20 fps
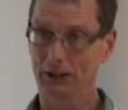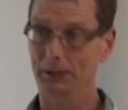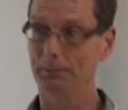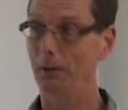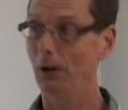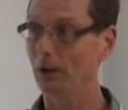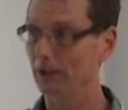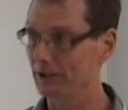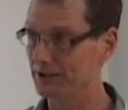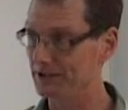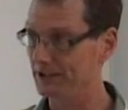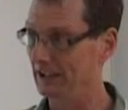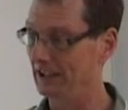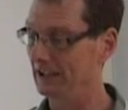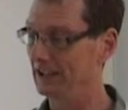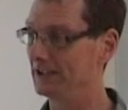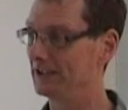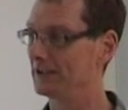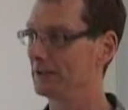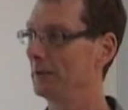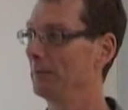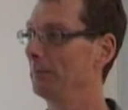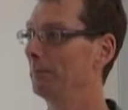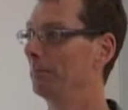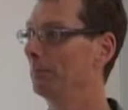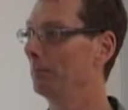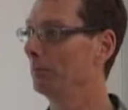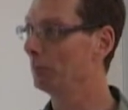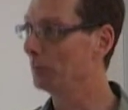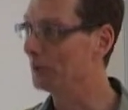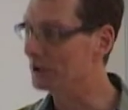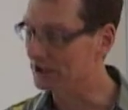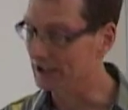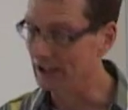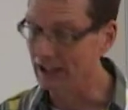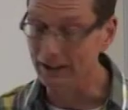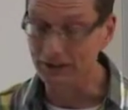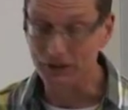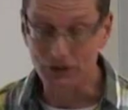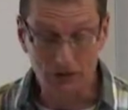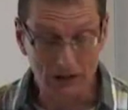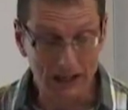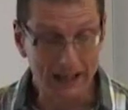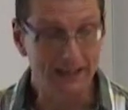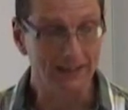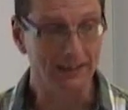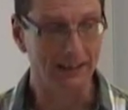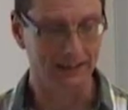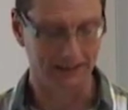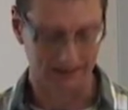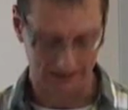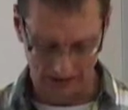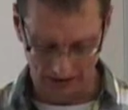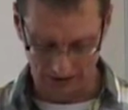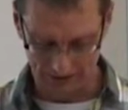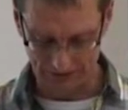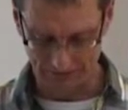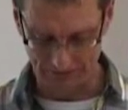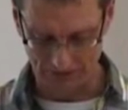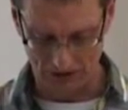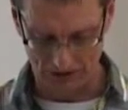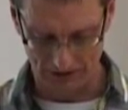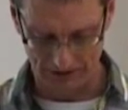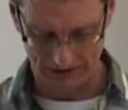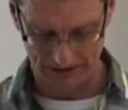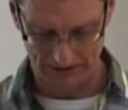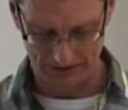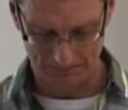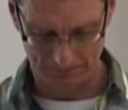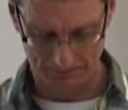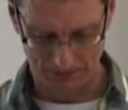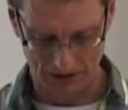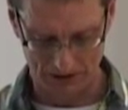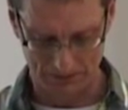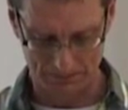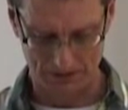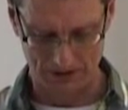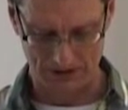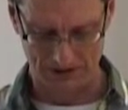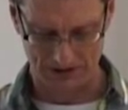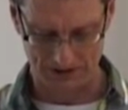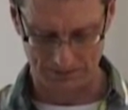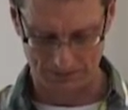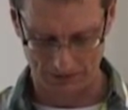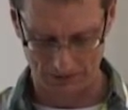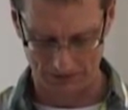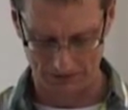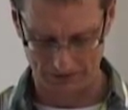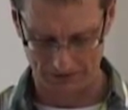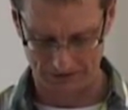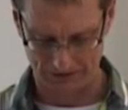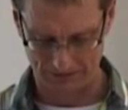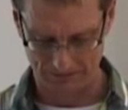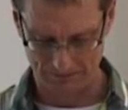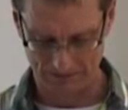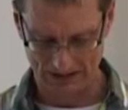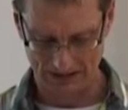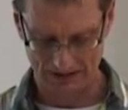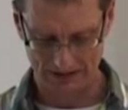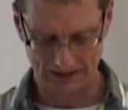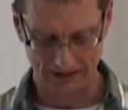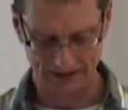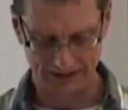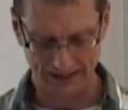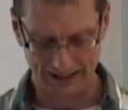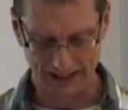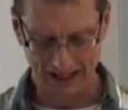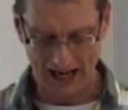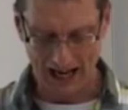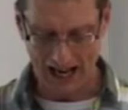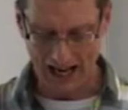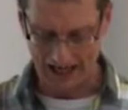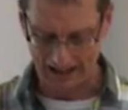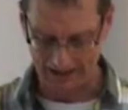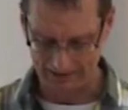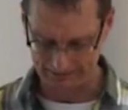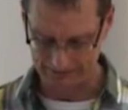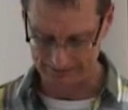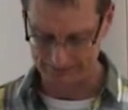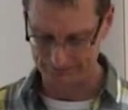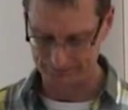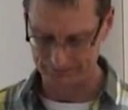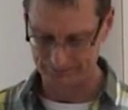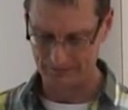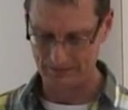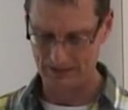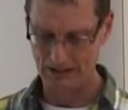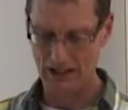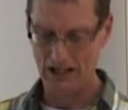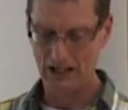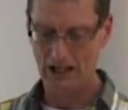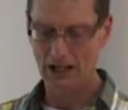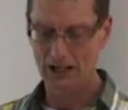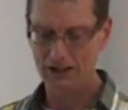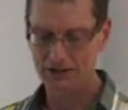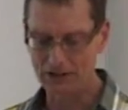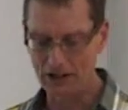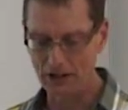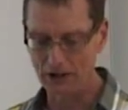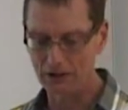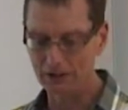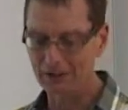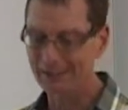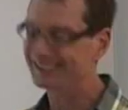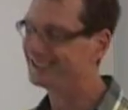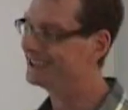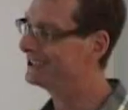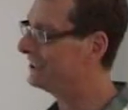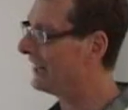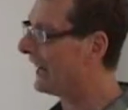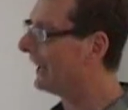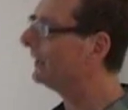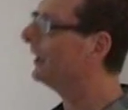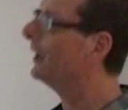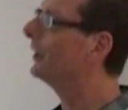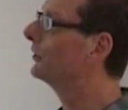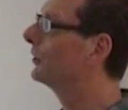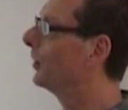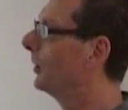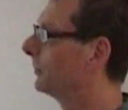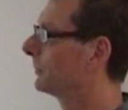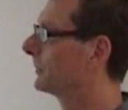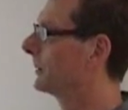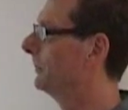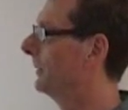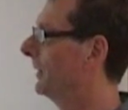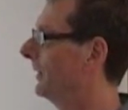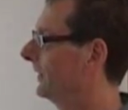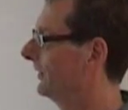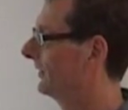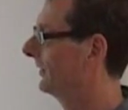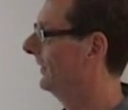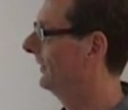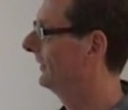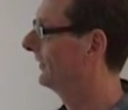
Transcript: the policies which they're trading are defined by the principles that they have. So shallow compromises